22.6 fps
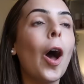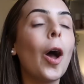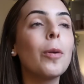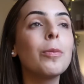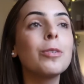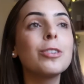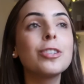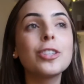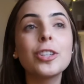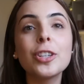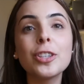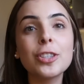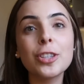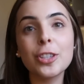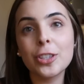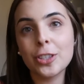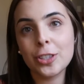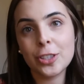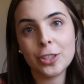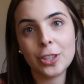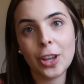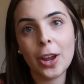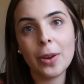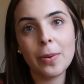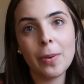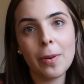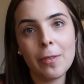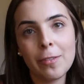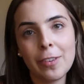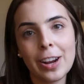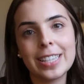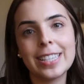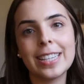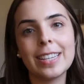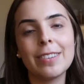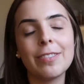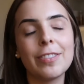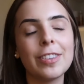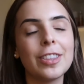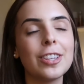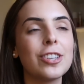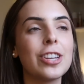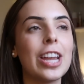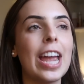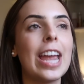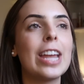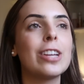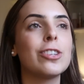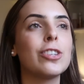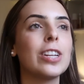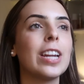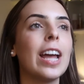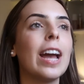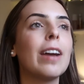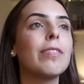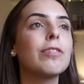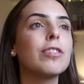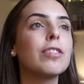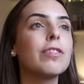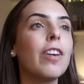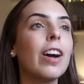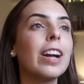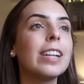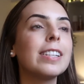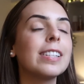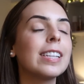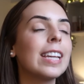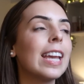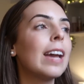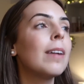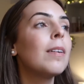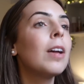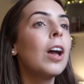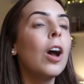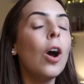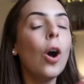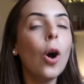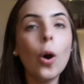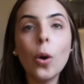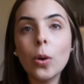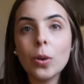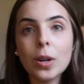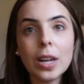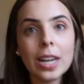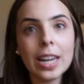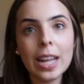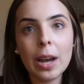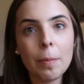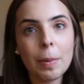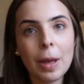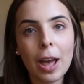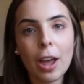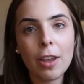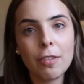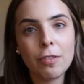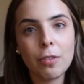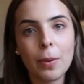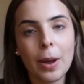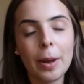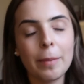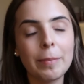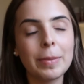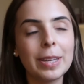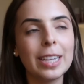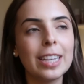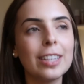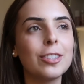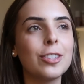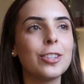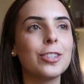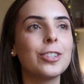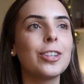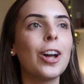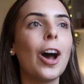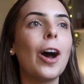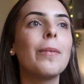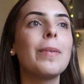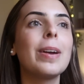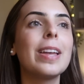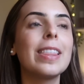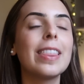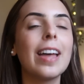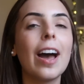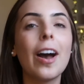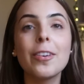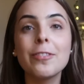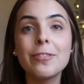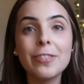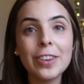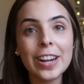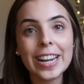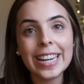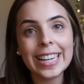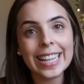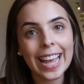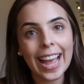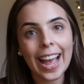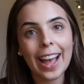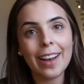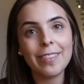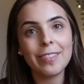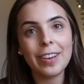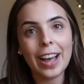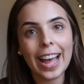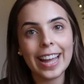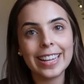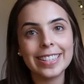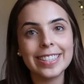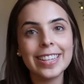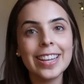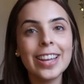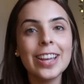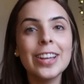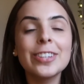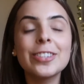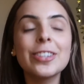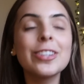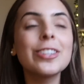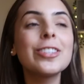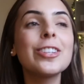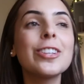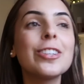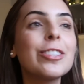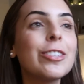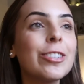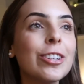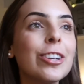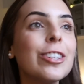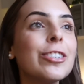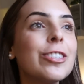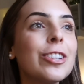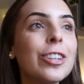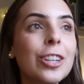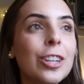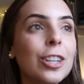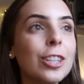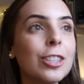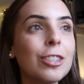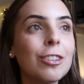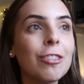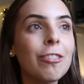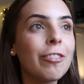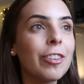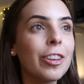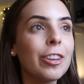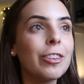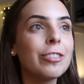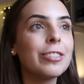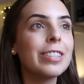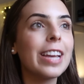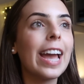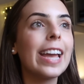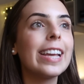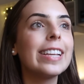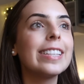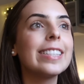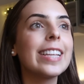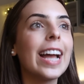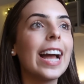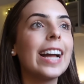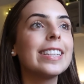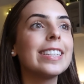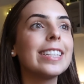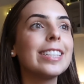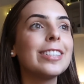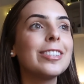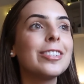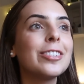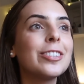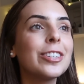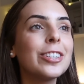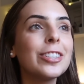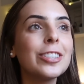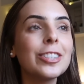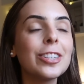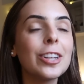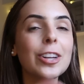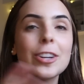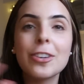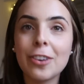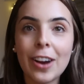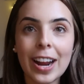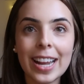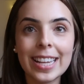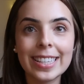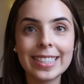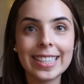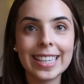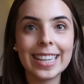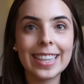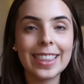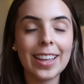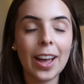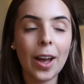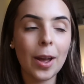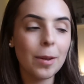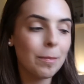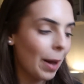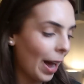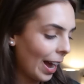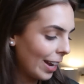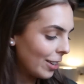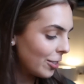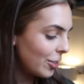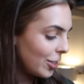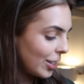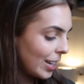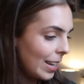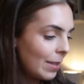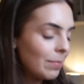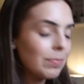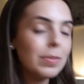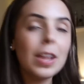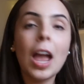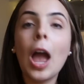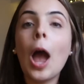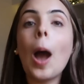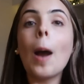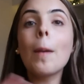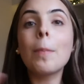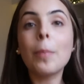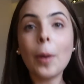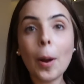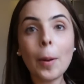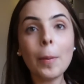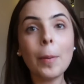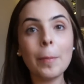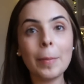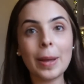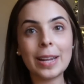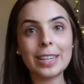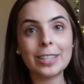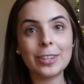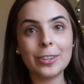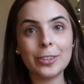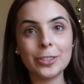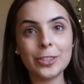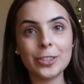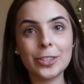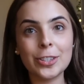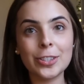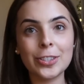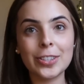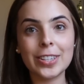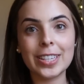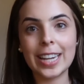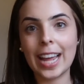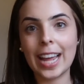I was just so ready for the change, and after finding it all a little bit overwhelming to start with, I really have had just such a good few days, and it's just crazy that I'm actually a proper medical student